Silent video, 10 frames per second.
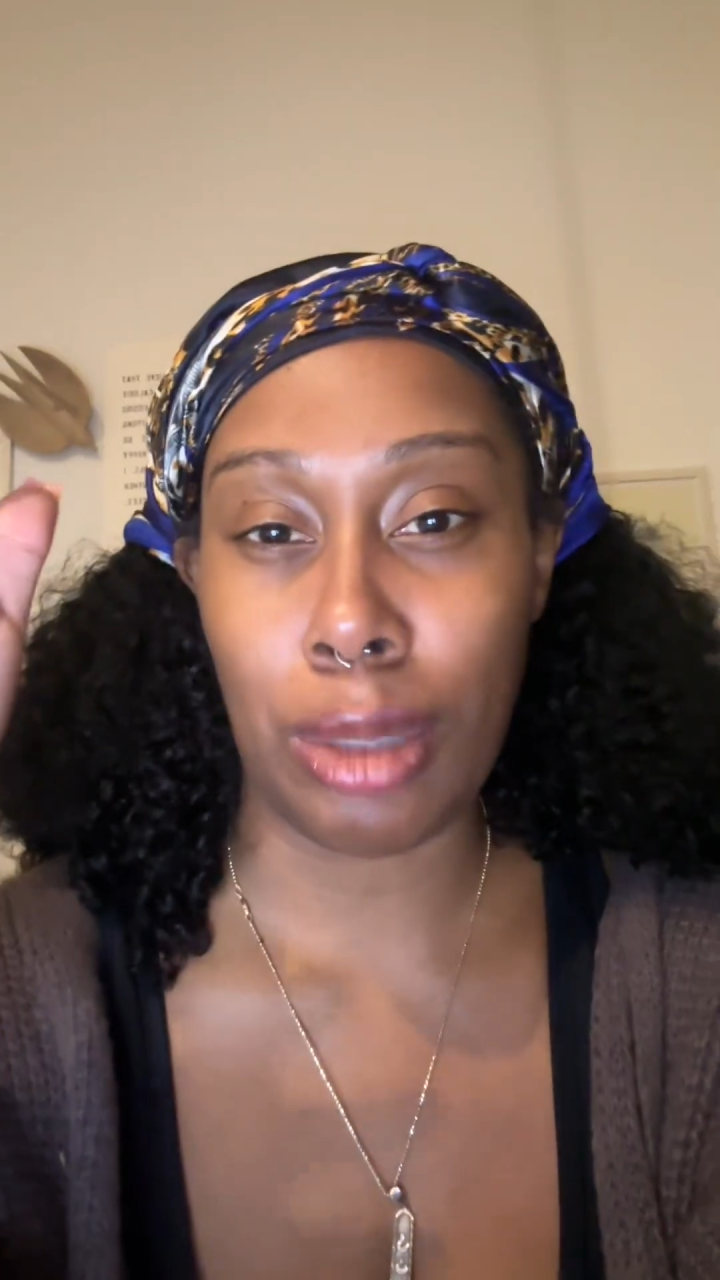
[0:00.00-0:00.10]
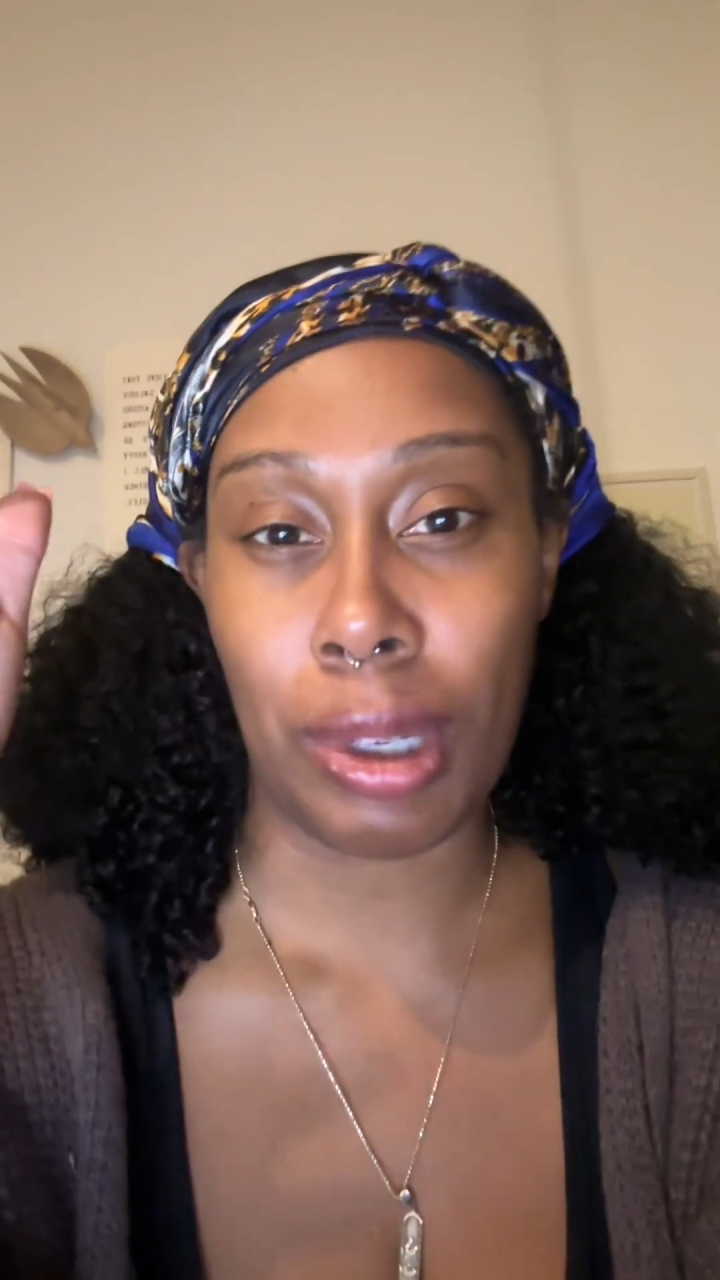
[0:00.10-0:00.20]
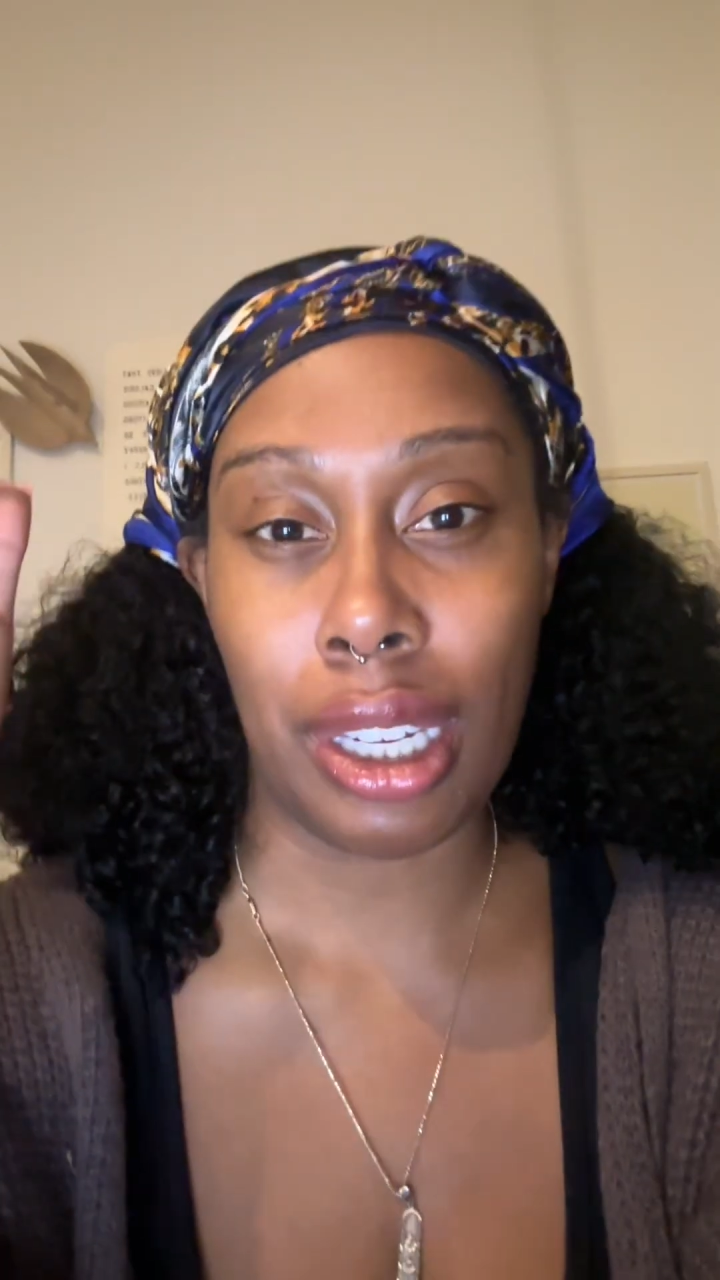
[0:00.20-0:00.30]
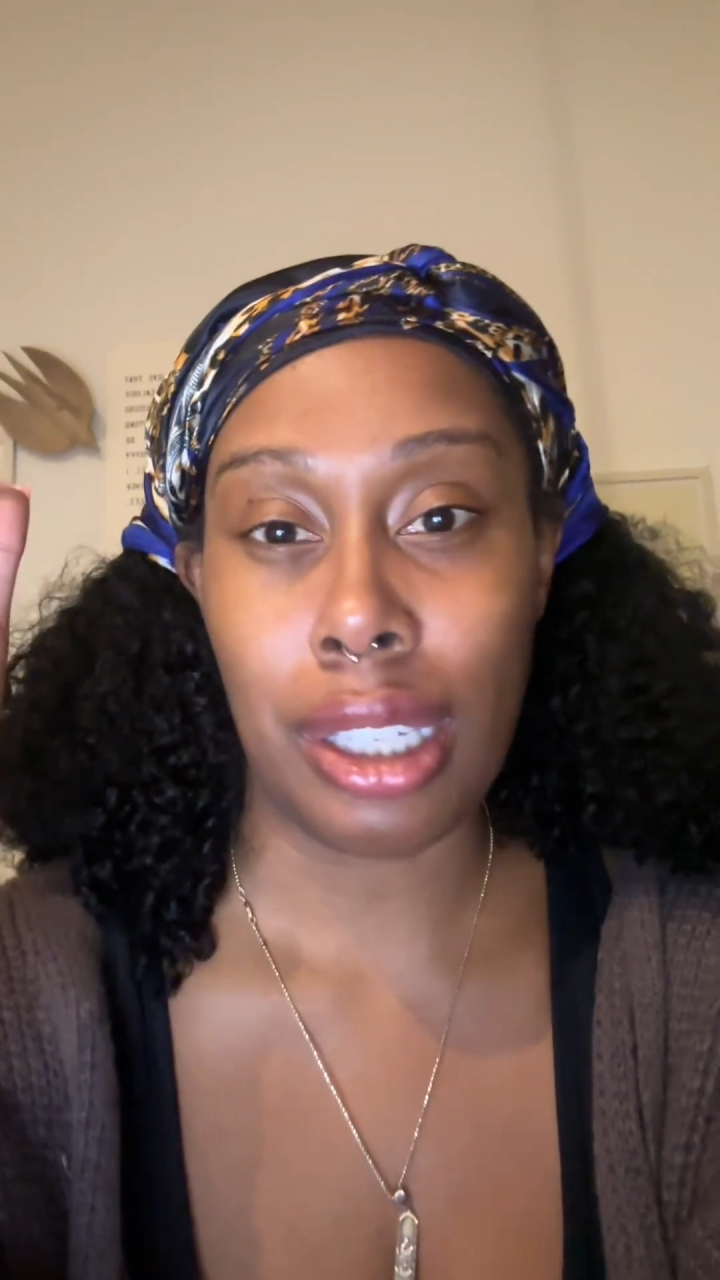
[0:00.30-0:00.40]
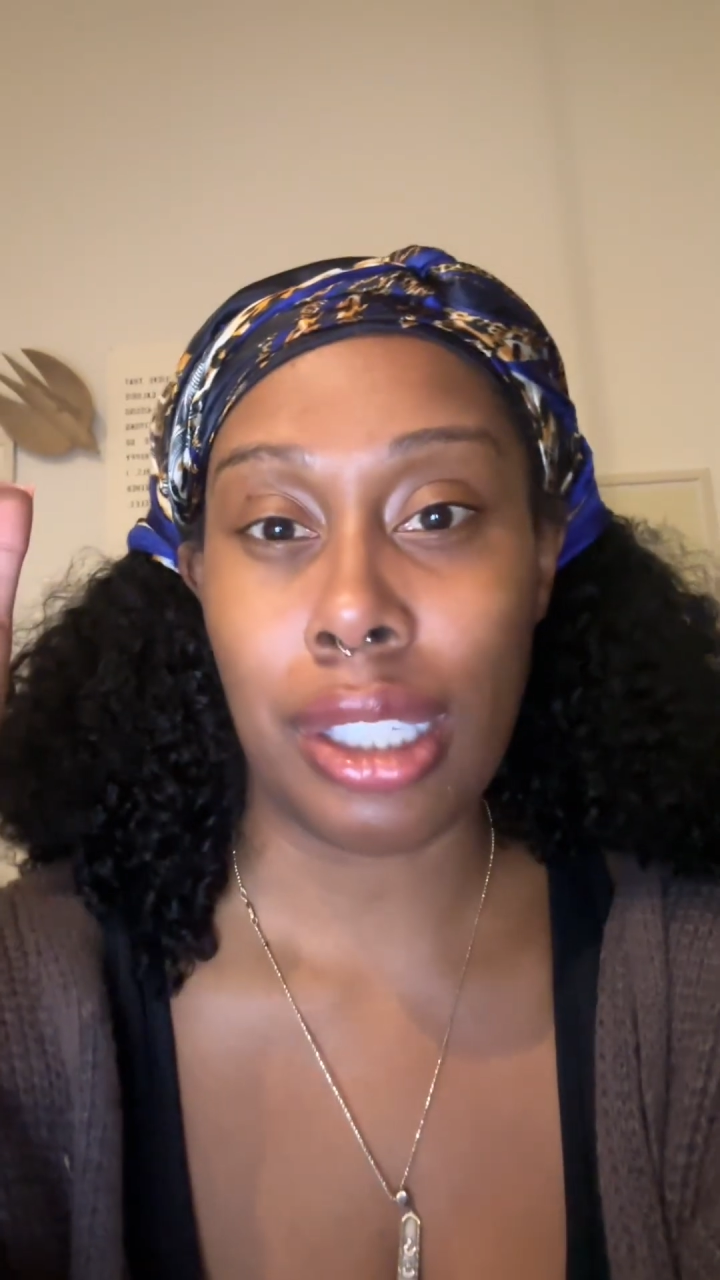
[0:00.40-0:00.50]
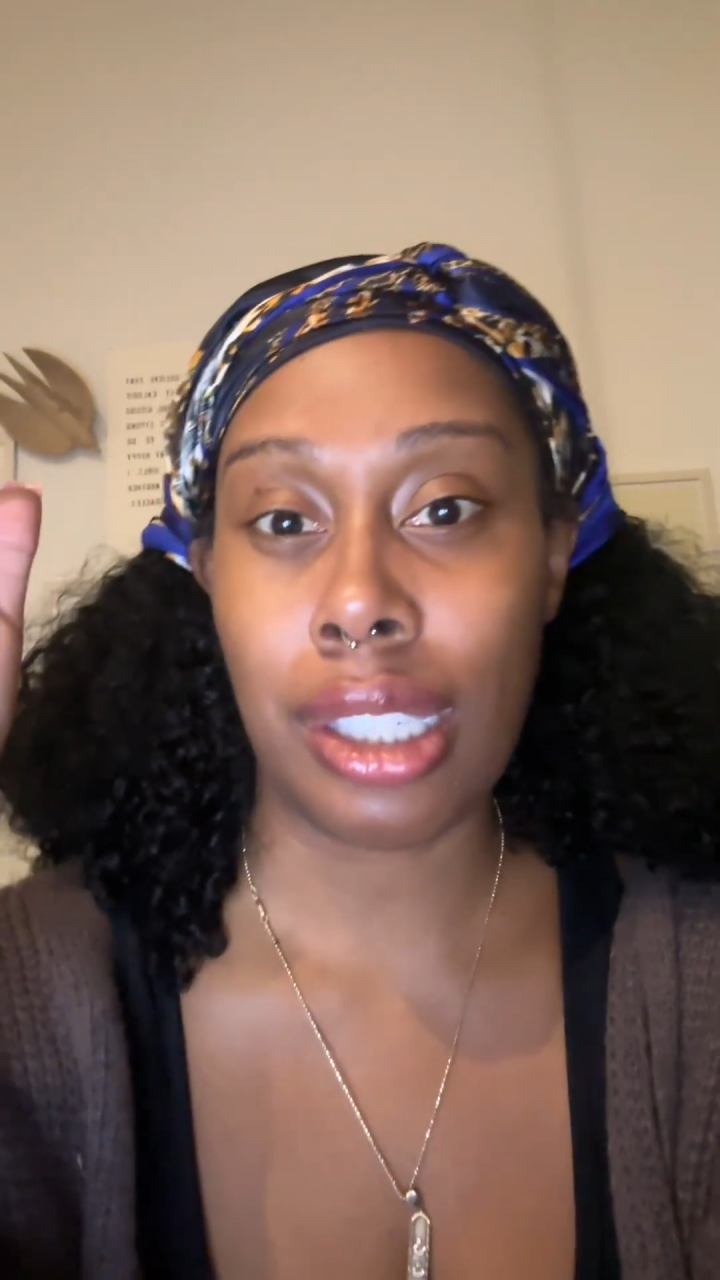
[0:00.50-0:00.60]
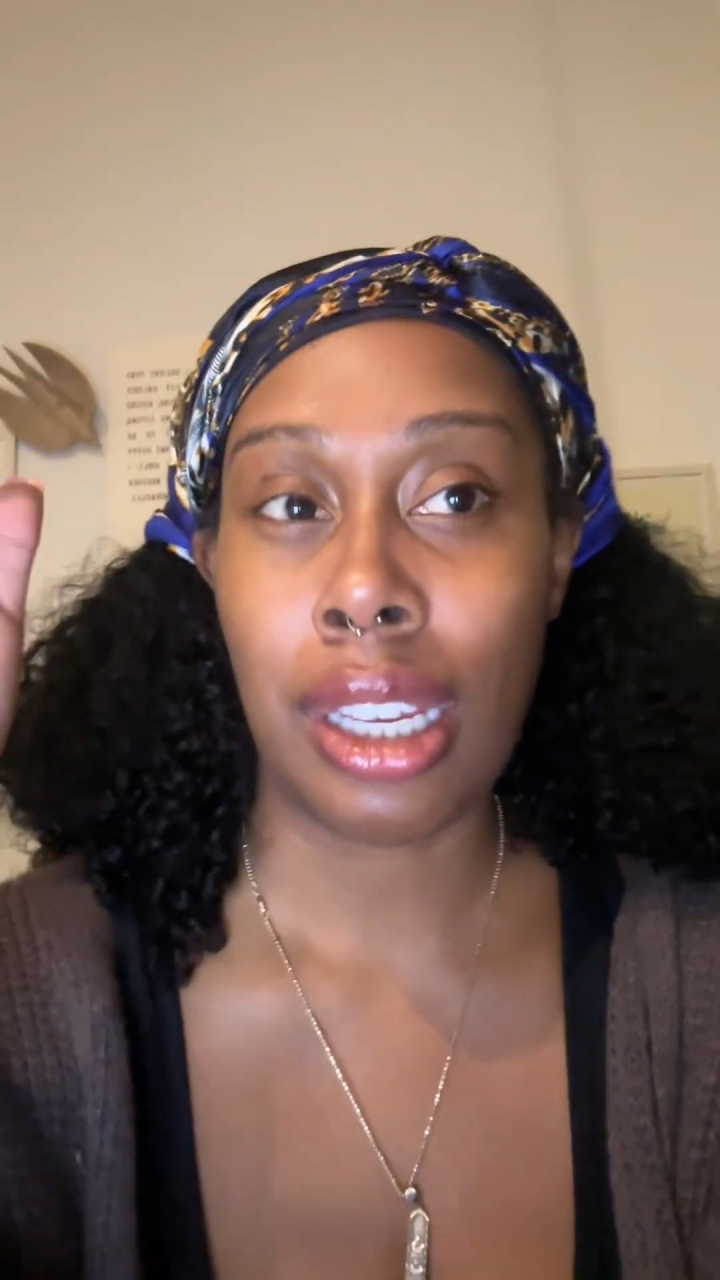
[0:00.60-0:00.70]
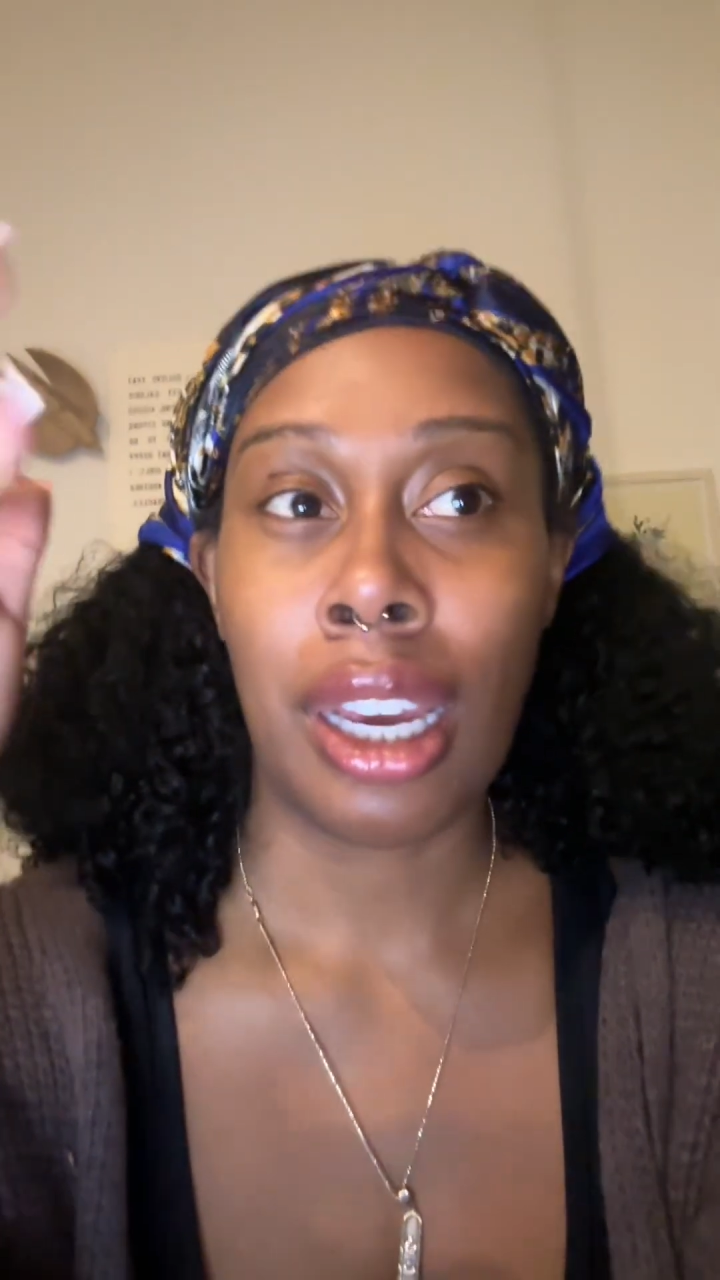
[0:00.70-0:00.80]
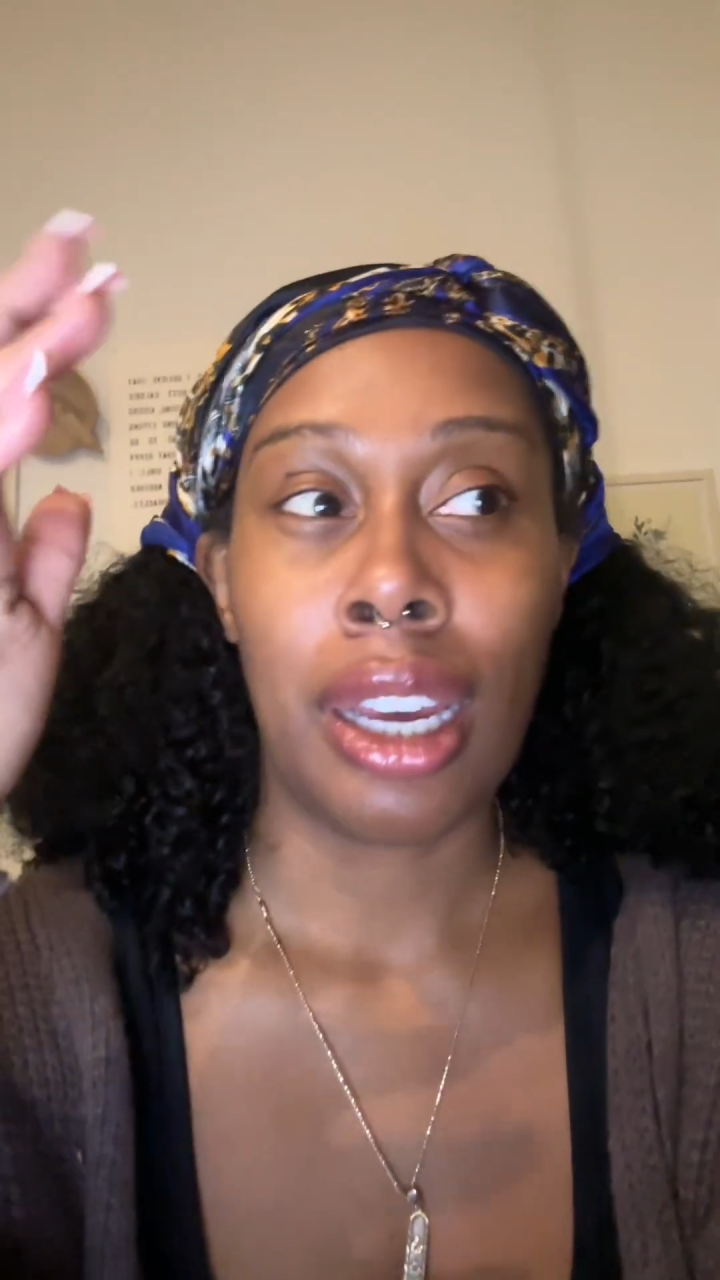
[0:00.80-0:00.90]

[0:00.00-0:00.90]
because